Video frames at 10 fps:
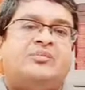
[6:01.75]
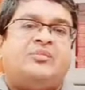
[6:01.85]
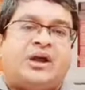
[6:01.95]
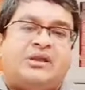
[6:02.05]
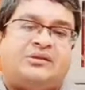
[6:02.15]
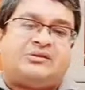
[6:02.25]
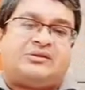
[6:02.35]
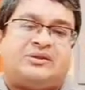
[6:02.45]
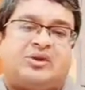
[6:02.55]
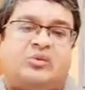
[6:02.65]
Byron
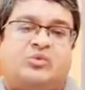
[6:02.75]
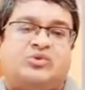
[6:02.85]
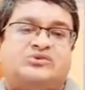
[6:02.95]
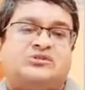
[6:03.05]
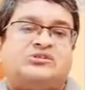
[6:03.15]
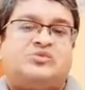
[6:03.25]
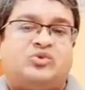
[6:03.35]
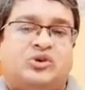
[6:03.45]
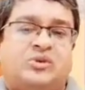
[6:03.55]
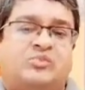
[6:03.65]
composed his
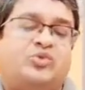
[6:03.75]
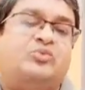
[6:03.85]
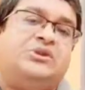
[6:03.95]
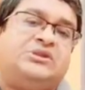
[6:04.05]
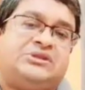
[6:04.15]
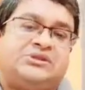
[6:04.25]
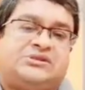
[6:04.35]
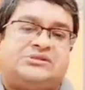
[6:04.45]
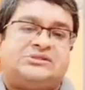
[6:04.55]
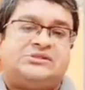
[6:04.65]
poem
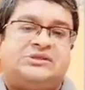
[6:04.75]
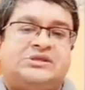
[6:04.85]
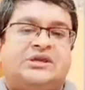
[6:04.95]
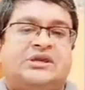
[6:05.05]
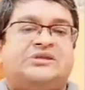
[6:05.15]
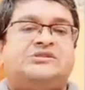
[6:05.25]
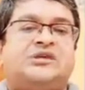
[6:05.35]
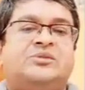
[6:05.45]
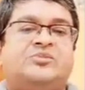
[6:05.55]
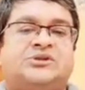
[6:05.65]
Prometheus, a
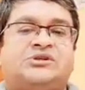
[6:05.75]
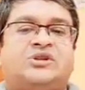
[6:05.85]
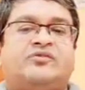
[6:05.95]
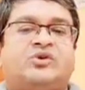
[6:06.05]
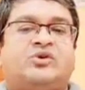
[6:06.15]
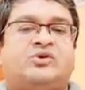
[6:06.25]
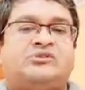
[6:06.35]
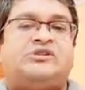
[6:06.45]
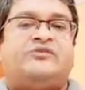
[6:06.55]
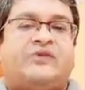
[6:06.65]
celebration of the
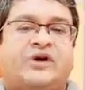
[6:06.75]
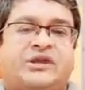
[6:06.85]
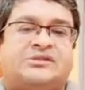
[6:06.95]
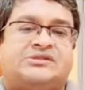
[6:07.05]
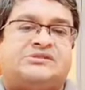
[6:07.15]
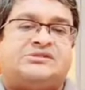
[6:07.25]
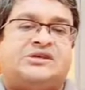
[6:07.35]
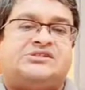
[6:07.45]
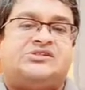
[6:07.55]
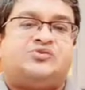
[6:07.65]
god's defiance,
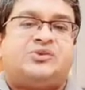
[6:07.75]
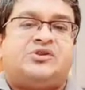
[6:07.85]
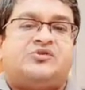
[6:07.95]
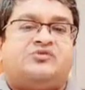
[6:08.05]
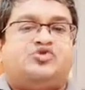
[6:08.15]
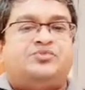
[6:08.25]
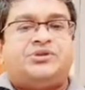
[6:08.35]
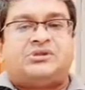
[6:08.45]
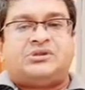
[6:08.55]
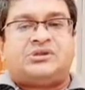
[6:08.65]
as it were, of
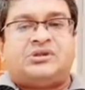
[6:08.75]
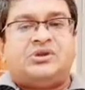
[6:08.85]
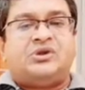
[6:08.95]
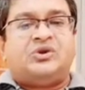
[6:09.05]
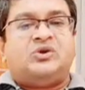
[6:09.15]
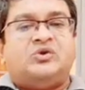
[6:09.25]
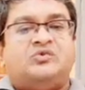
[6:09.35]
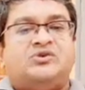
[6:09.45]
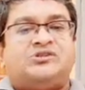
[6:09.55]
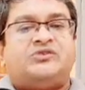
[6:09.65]
Jupiter,
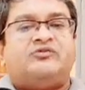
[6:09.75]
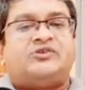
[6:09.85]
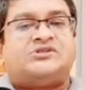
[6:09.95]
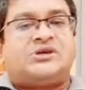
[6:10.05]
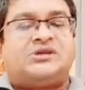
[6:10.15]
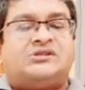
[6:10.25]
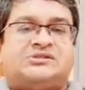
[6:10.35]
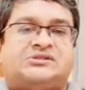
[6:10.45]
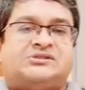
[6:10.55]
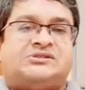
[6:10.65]
which
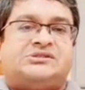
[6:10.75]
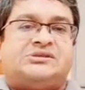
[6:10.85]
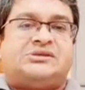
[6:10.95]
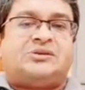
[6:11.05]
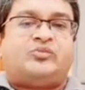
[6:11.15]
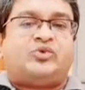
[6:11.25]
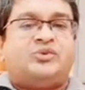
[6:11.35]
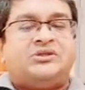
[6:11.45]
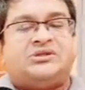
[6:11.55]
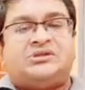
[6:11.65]
emphasizes
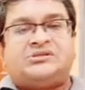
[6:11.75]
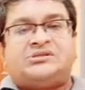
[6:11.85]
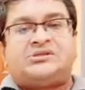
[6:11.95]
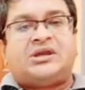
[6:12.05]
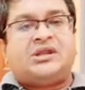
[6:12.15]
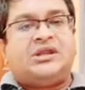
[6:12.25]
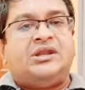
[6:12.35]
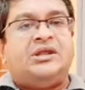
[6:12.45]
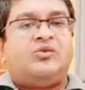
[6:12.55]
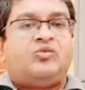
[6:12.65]
Prometheus's
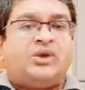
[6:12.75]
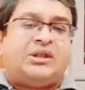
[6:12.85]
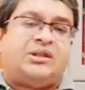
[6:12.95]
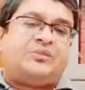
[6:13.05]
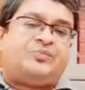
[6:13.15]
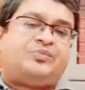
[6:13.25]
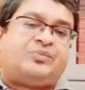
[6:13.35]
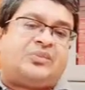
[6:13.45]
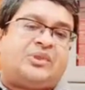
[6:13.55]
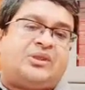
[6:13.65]
unyielding will,
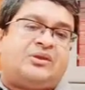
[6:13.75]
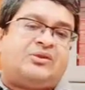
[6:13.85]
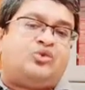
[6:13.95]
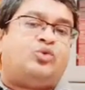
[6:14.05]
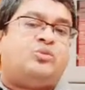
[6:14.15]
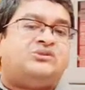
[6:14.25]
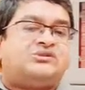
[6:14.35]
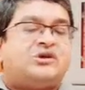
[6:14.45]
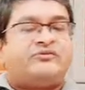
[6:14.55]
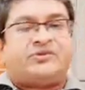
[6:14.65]
noble
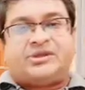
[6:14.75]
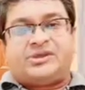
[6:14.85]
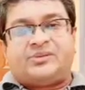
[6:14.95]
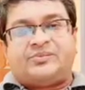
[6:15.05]
suffering,